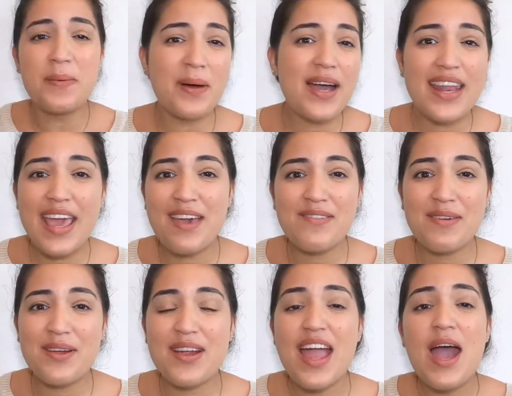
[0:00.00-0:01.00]

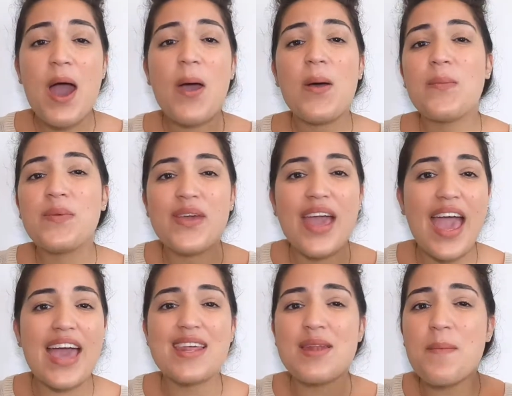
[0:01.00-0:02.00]
whatever. Hope you
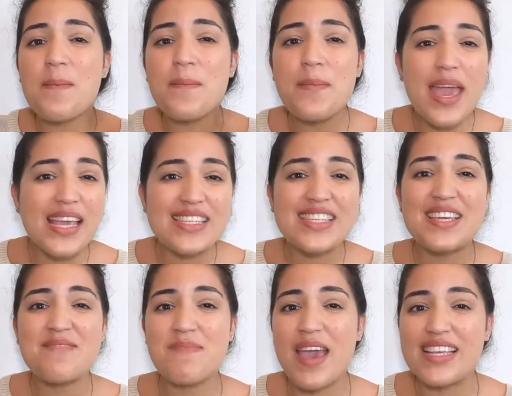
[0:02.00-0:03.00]
had an
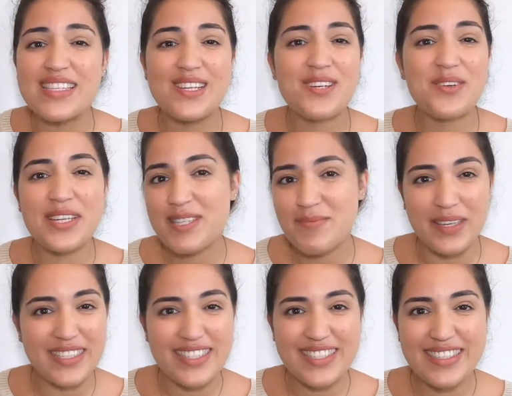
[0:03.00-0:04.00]
amazing
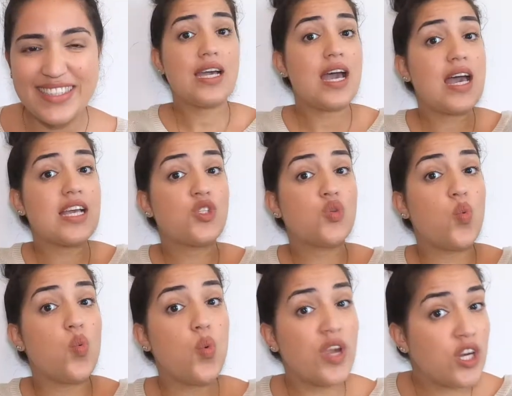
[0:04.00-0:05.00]
Christmas. Cause
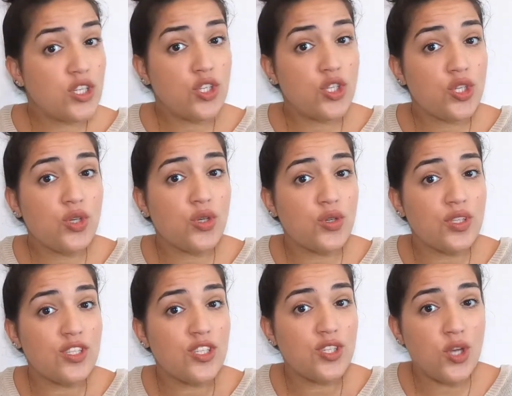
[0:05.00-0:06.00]
we're
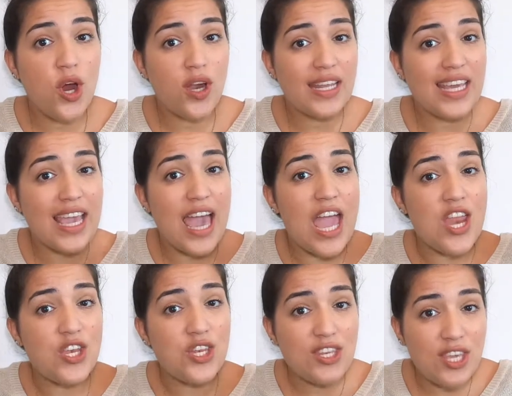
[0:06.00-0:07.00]
soon starting a
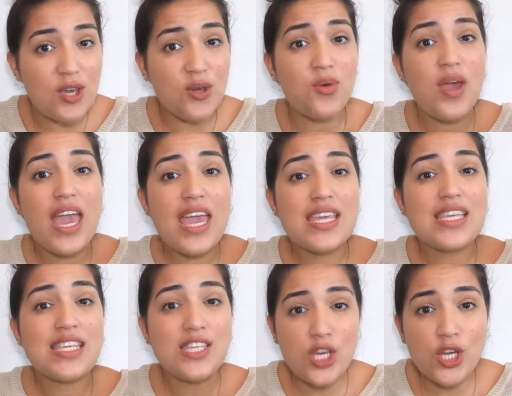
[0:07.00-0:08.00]
new
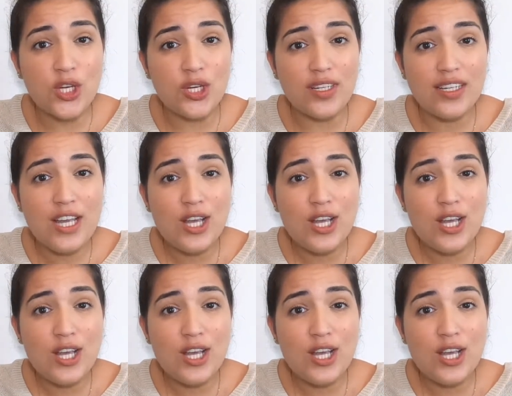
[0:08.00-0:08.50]
year.